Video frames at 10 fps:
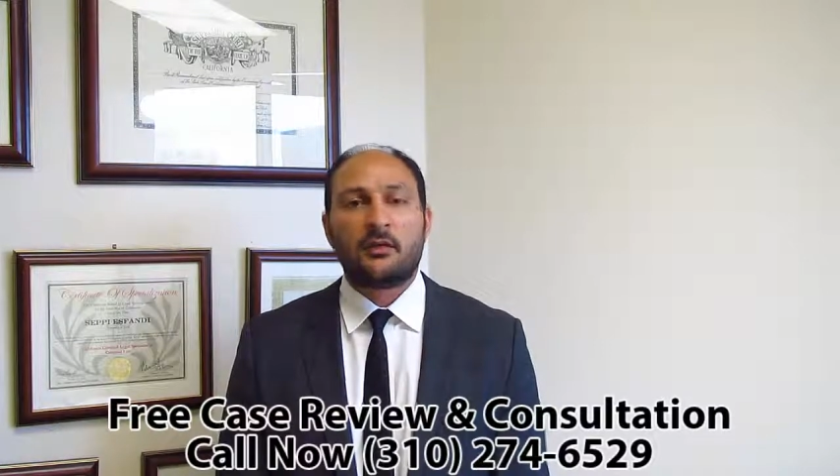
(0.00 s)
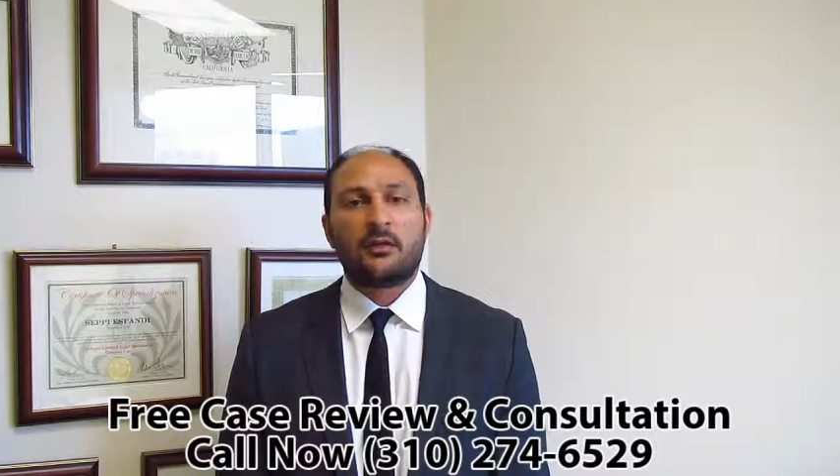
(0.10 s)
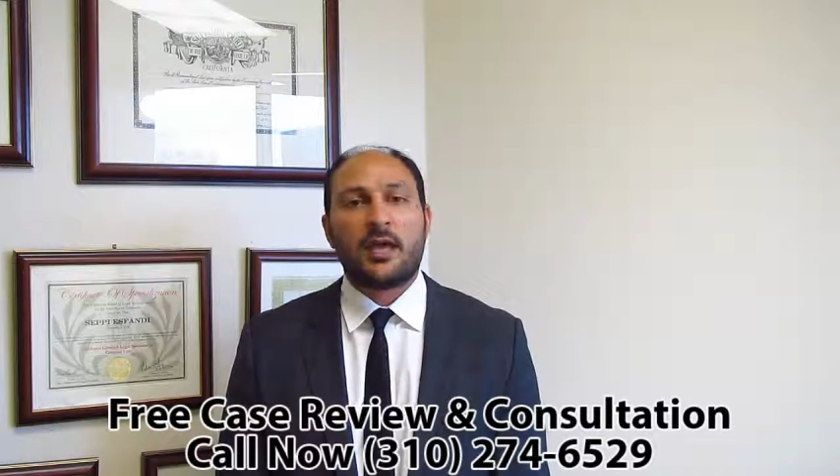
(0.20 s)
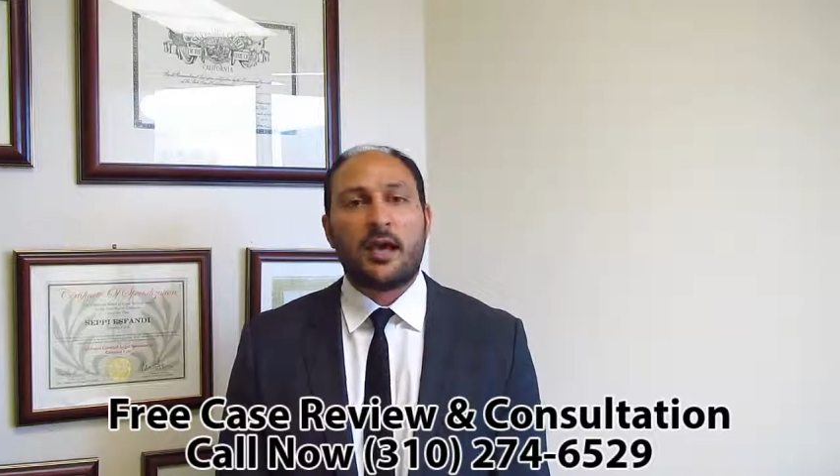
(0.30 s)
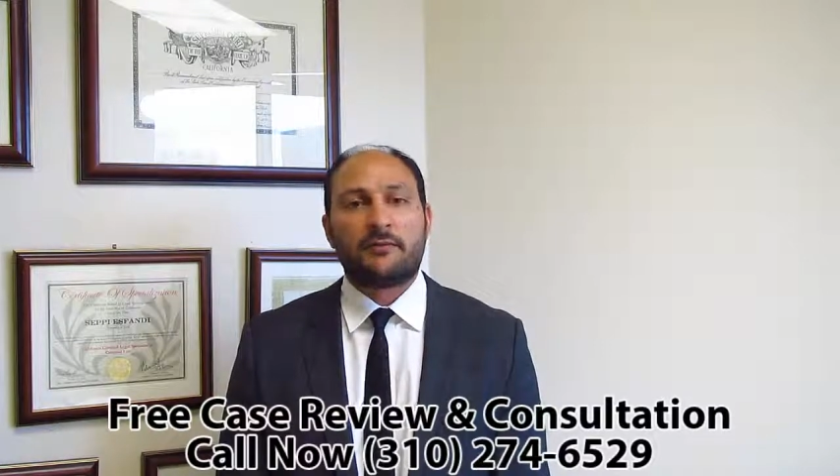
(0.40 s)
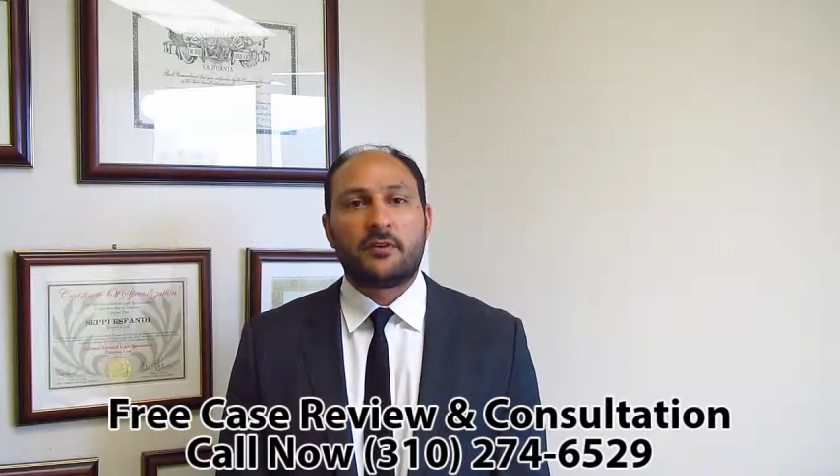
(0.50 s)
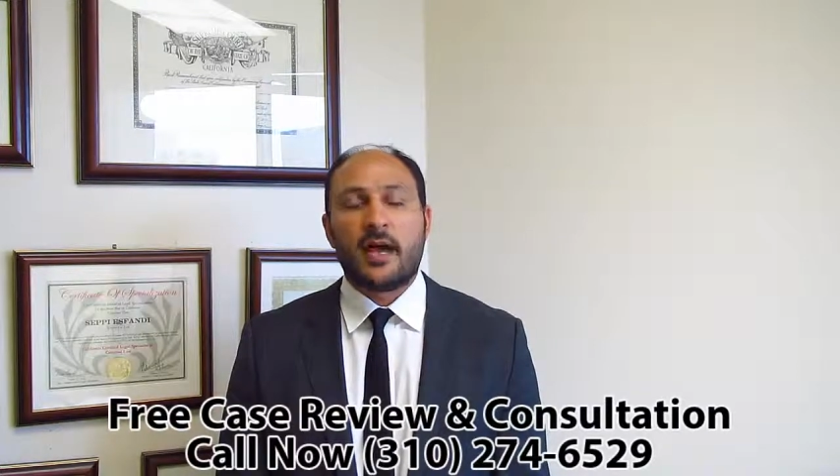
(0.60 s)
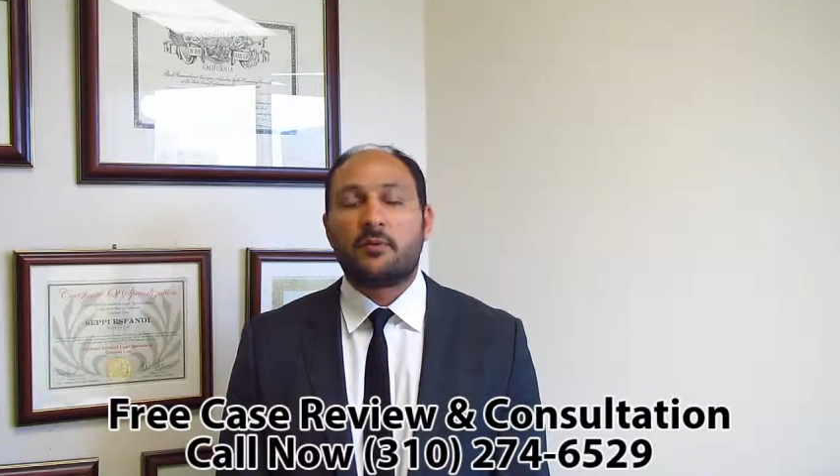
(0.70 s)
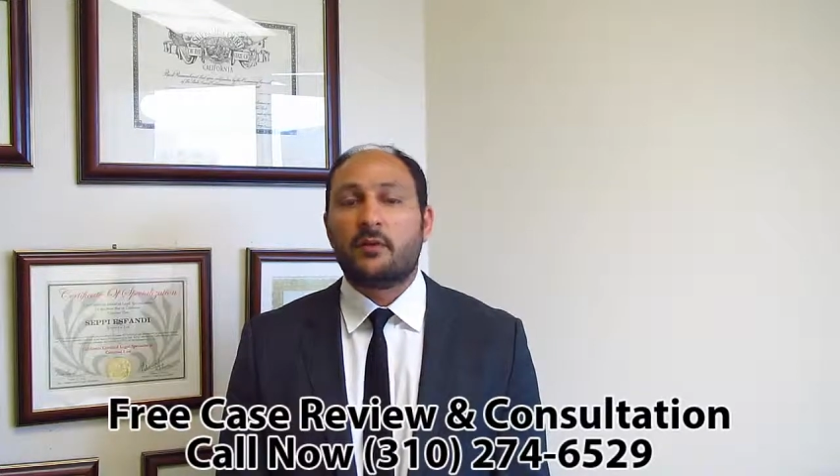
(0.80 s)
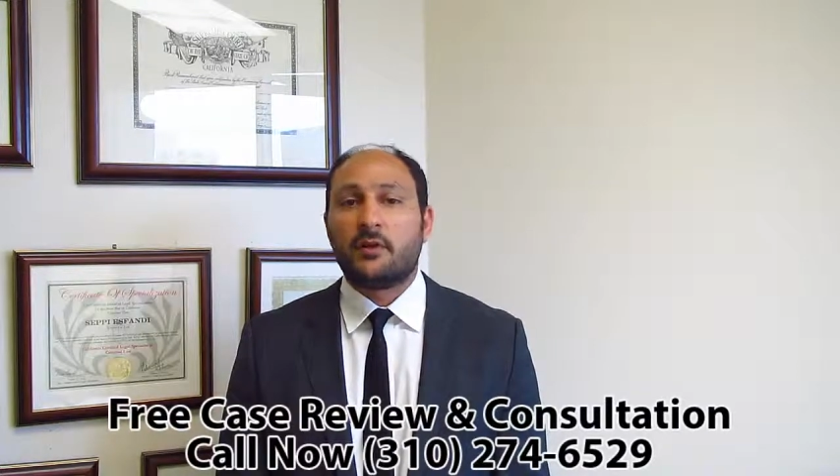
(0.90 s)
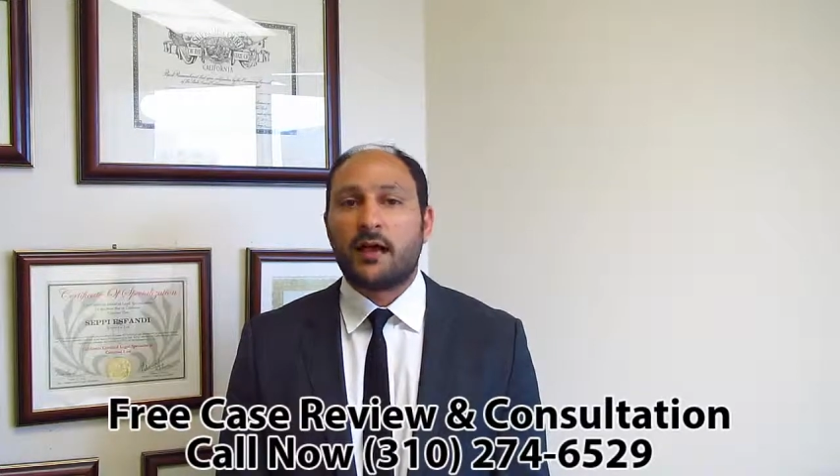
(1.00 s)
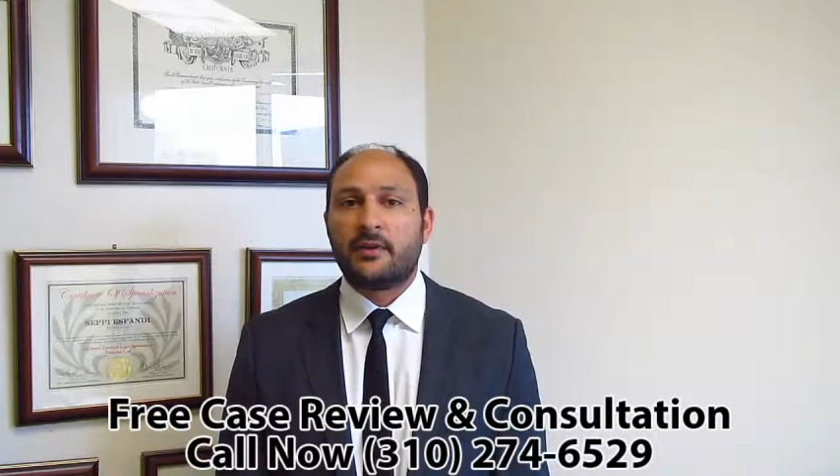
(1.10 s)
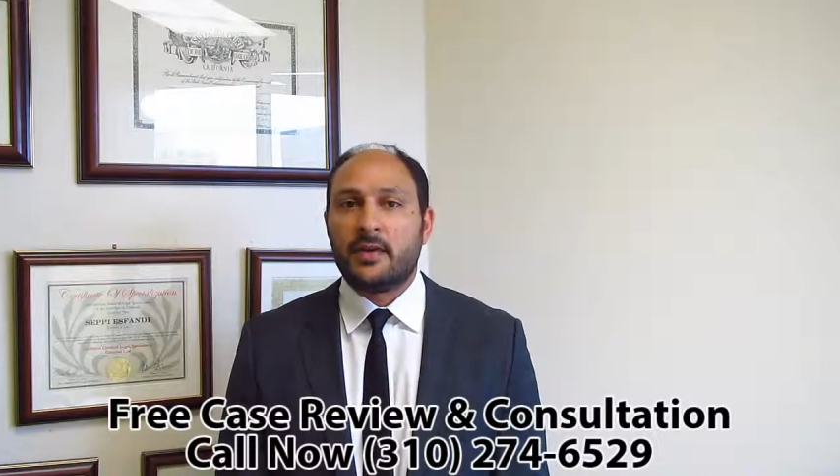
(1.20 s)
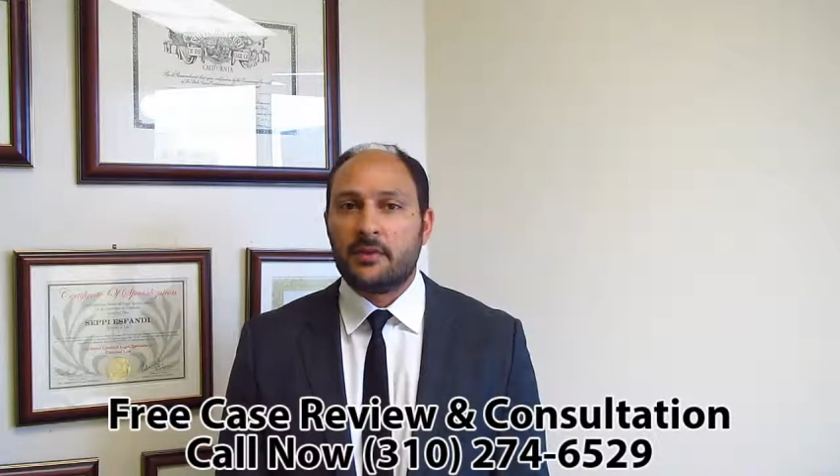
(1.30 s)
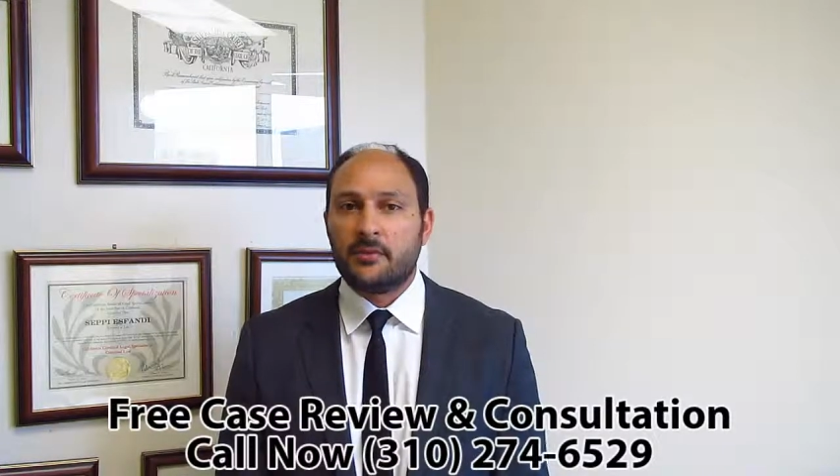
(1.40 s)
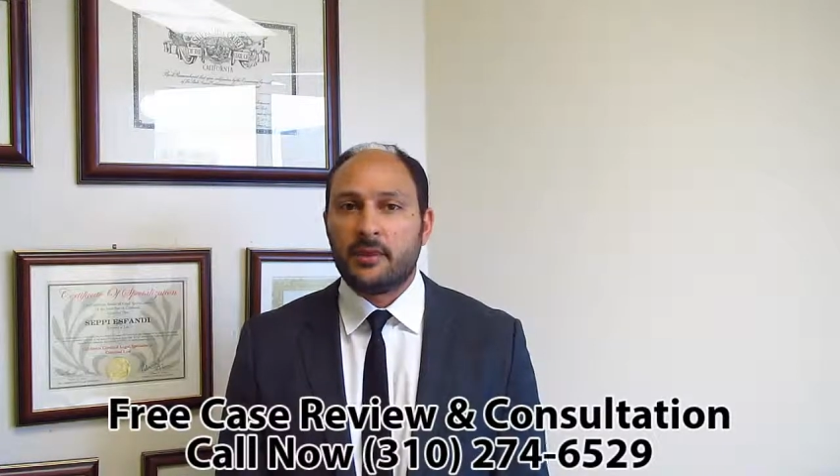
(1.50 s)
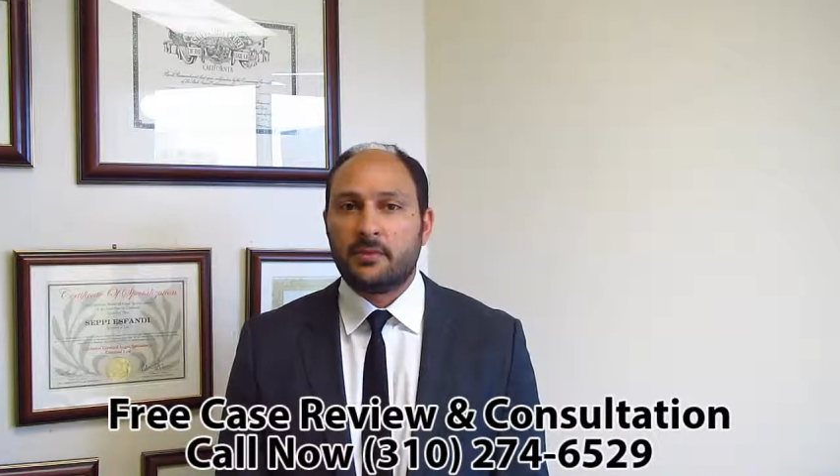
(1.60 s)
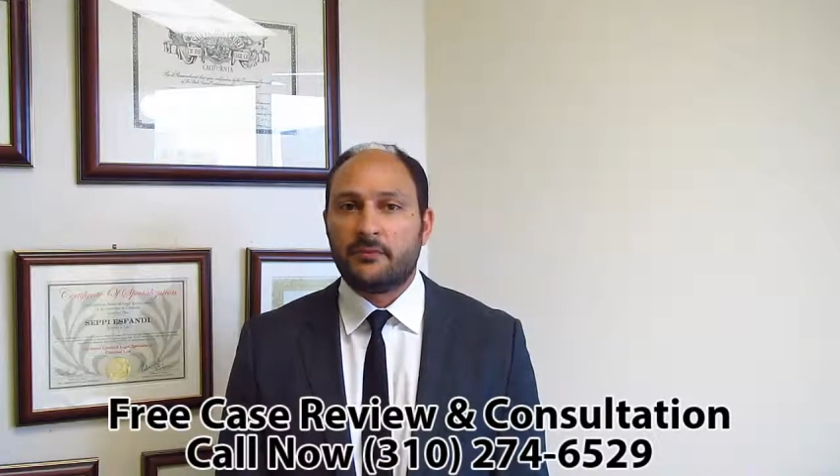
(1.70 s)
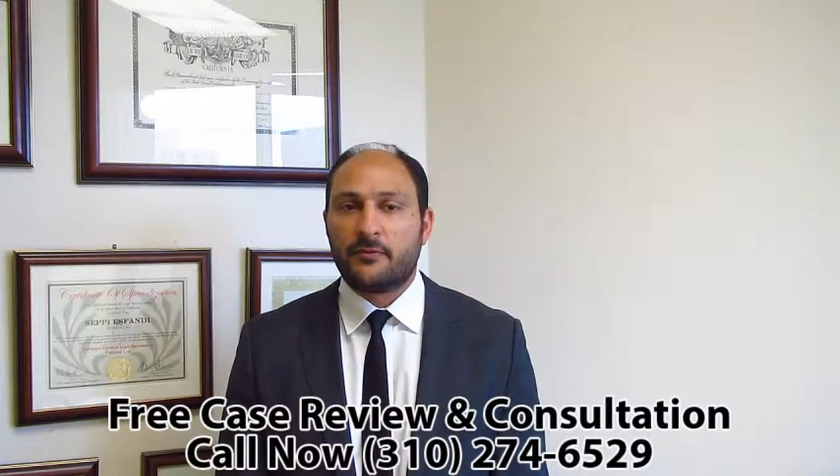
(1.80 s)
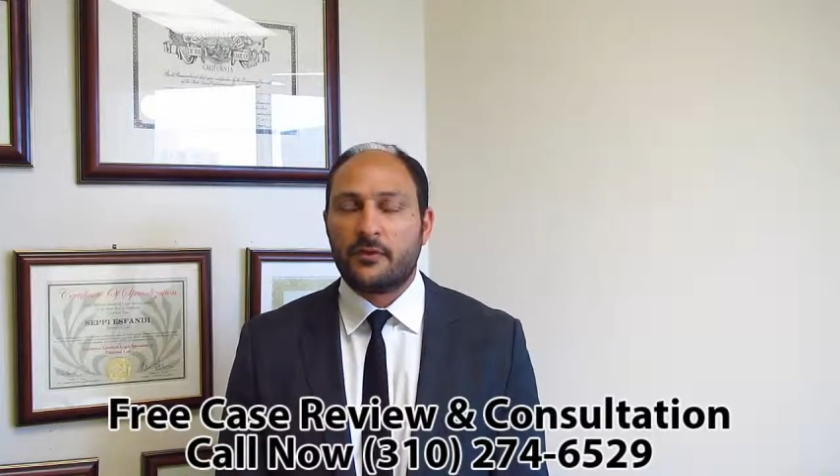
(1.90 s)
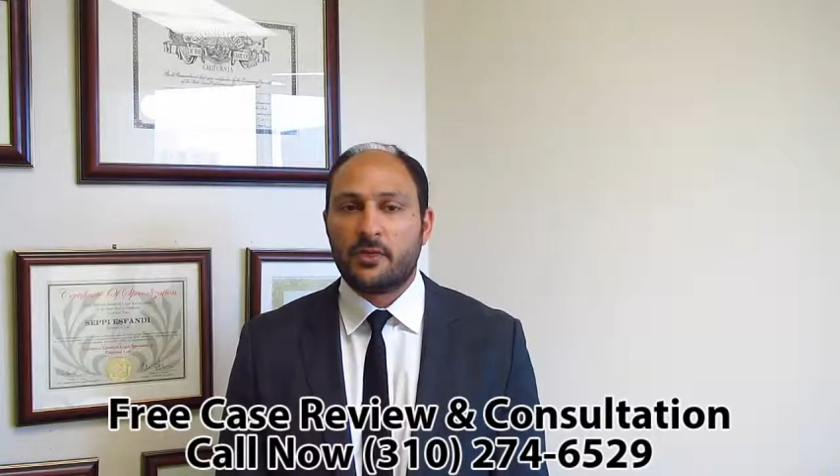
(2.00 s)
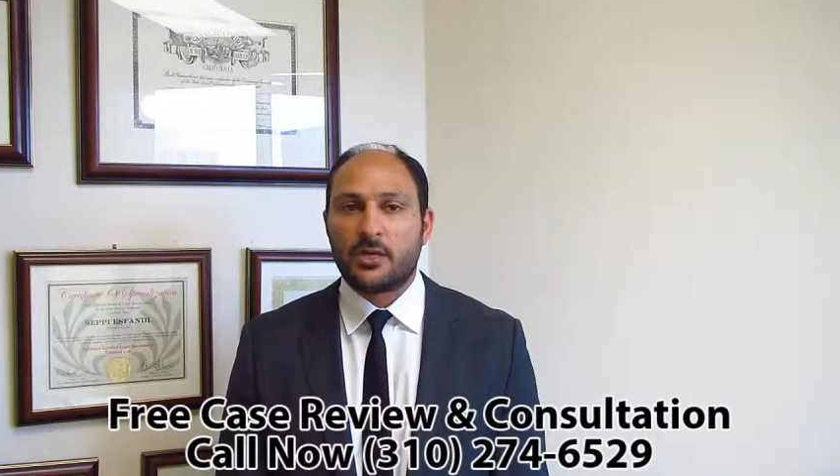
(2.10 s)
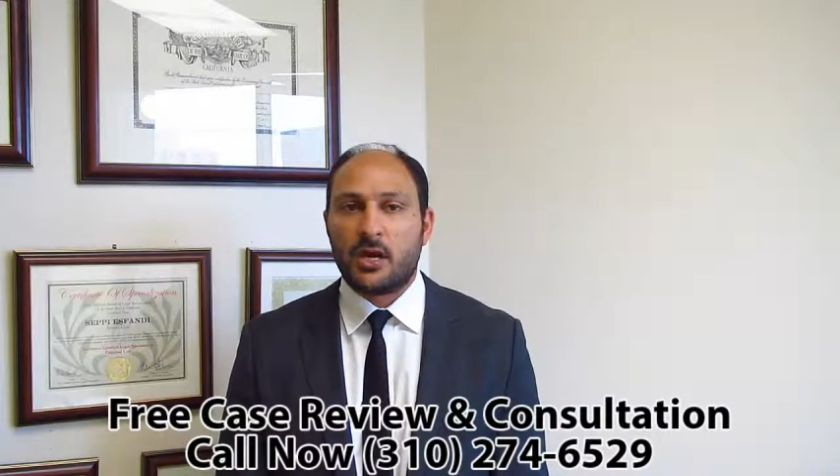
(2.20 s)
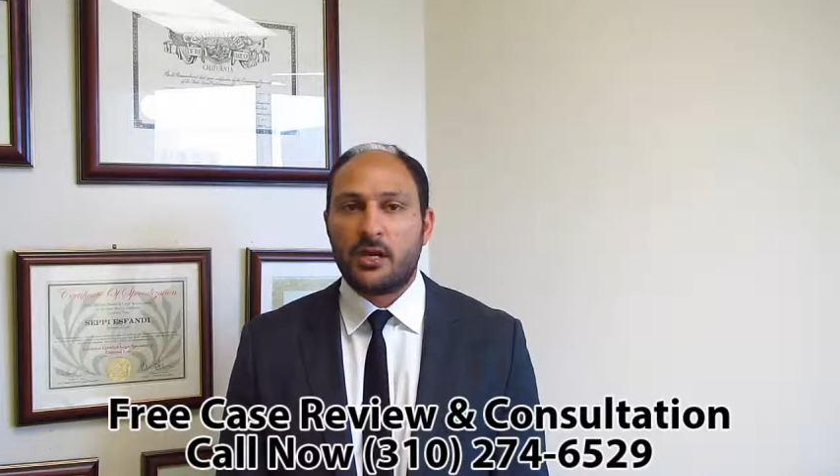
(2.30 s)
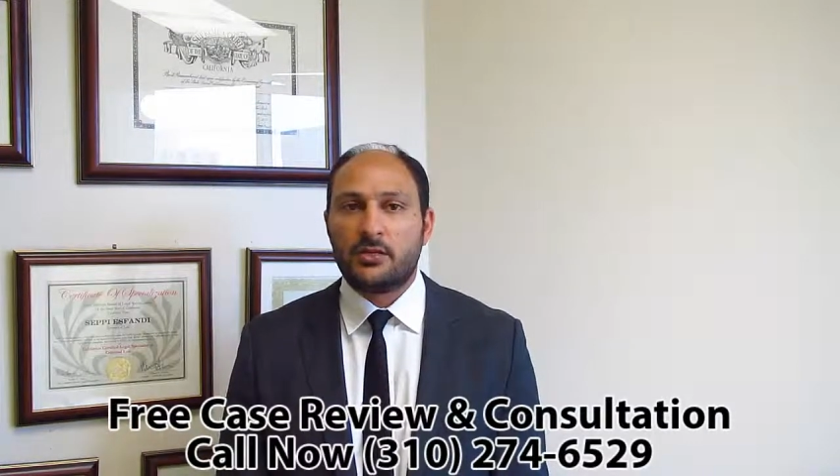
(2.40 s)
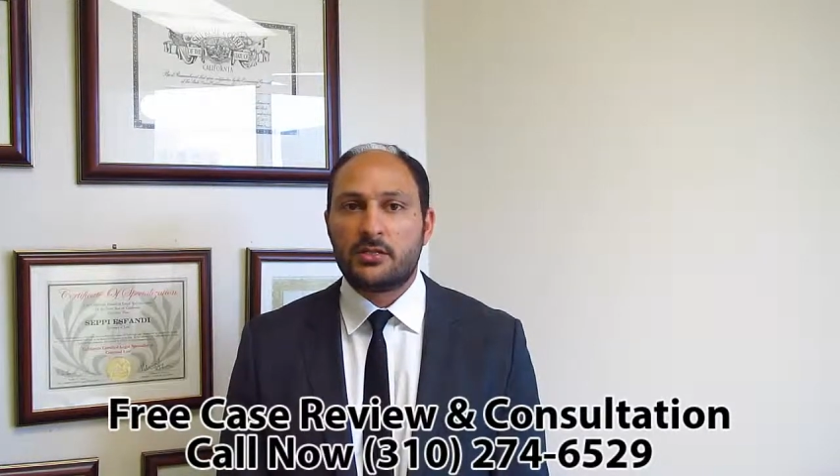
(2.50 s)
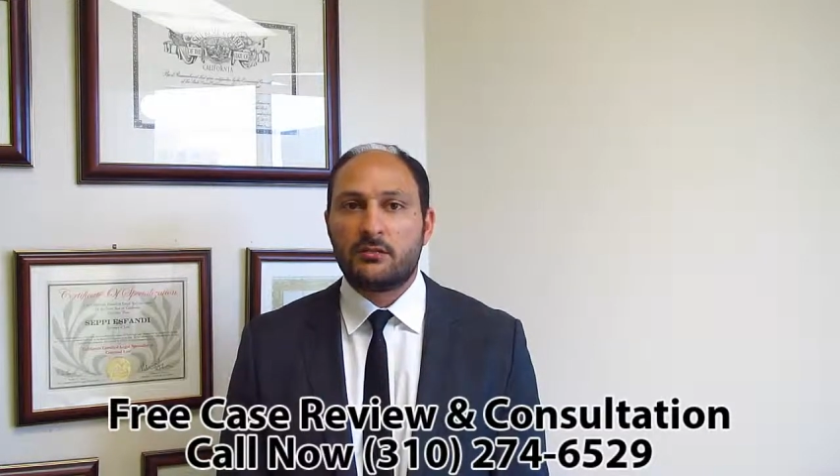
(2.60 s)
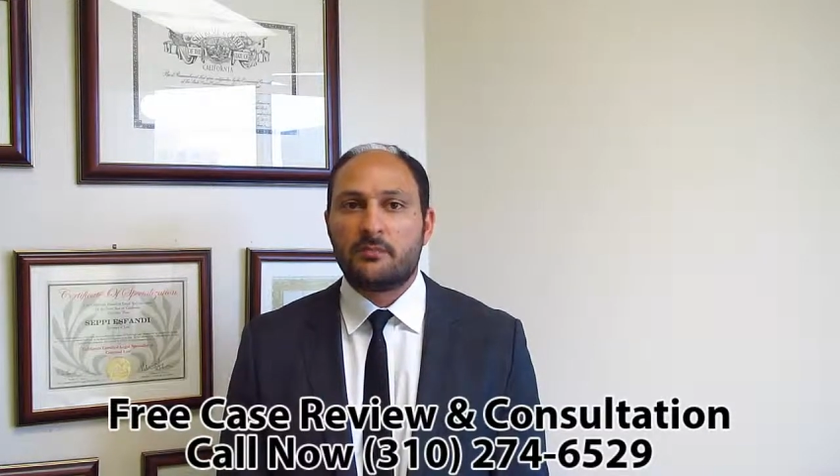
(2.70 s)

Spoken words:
After that, we'll have a hearing before the judge